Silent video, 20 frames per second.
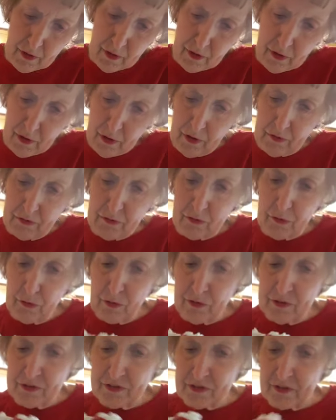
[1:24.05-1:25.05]
of
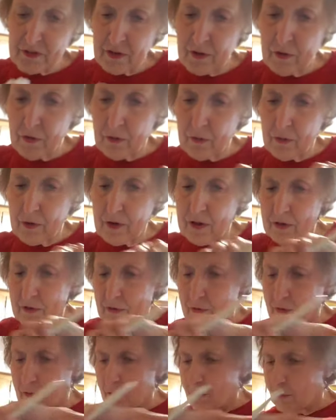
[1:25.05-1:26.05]
Crisco. I
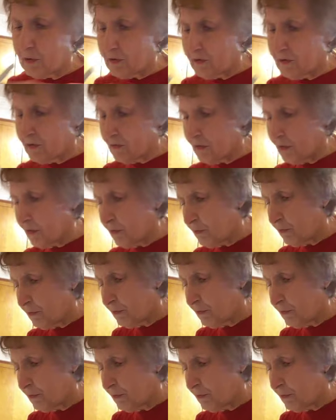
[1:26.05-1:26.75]
use Crisco.